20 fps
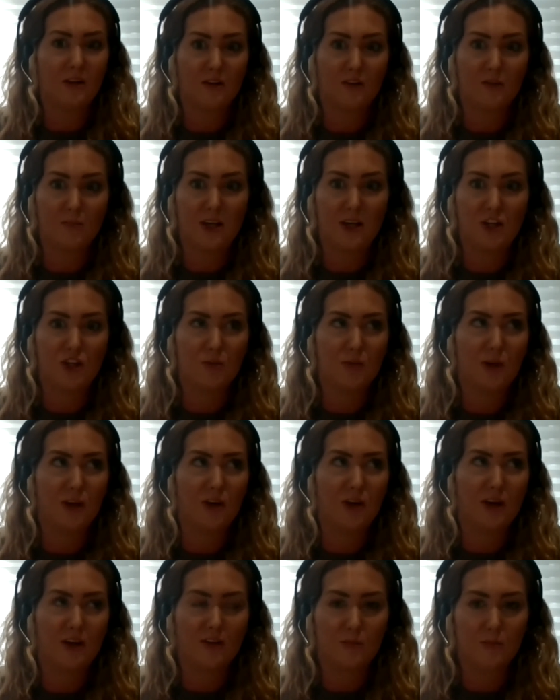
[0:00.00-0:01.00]
and especially when
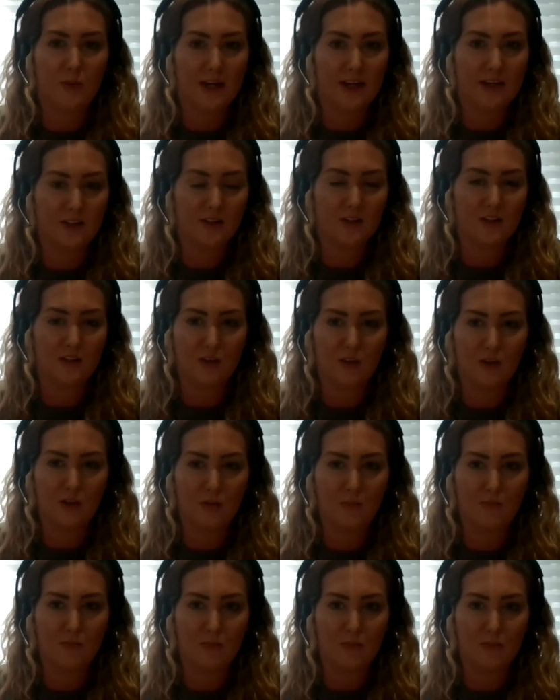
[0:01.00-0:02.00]
I explained to
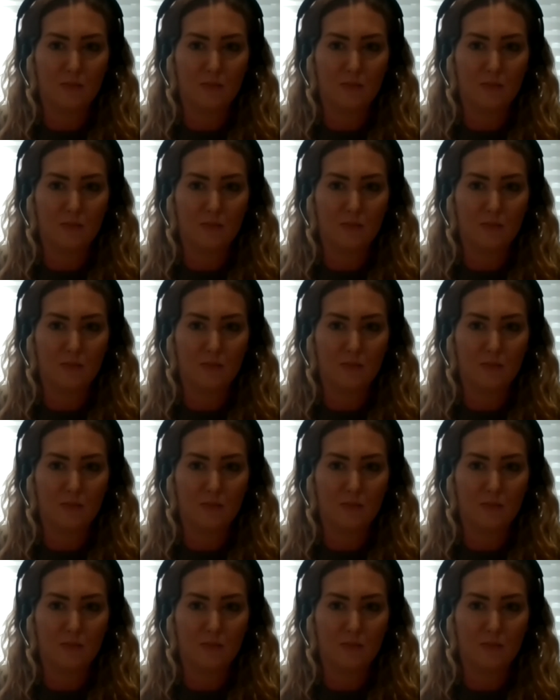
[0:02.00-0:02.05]
them,